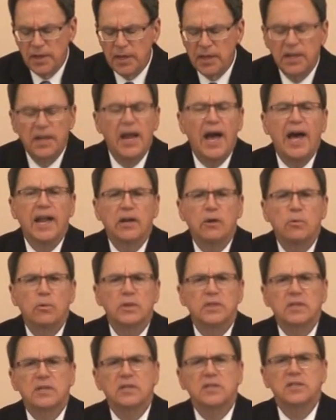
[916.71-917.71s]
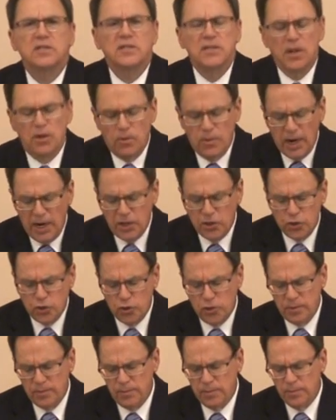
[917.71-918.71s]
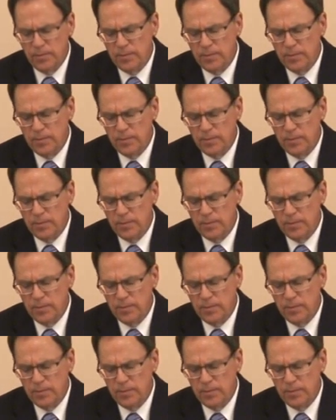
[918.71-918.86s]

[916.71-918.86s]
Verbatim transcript: inadequate consideration